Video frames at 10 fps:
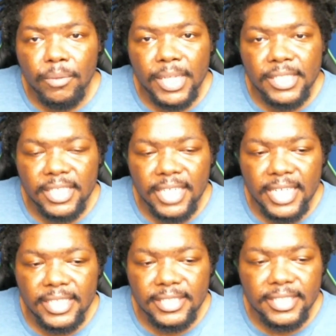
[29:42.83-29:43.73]
way to
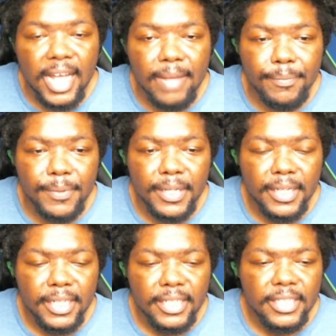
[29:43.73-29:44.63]
like stop
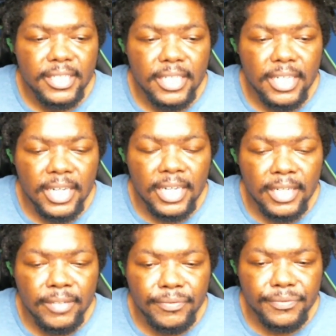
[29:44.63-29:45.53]

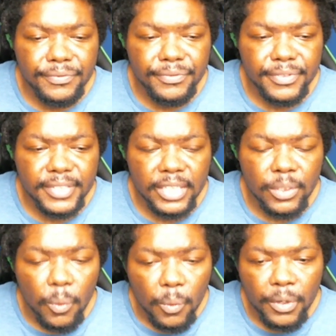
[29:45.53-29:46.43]
the
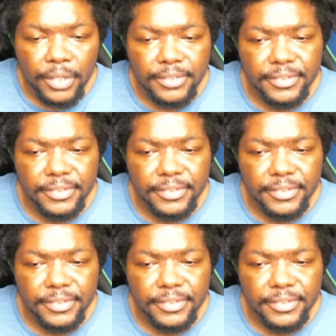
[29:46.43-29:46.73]
horde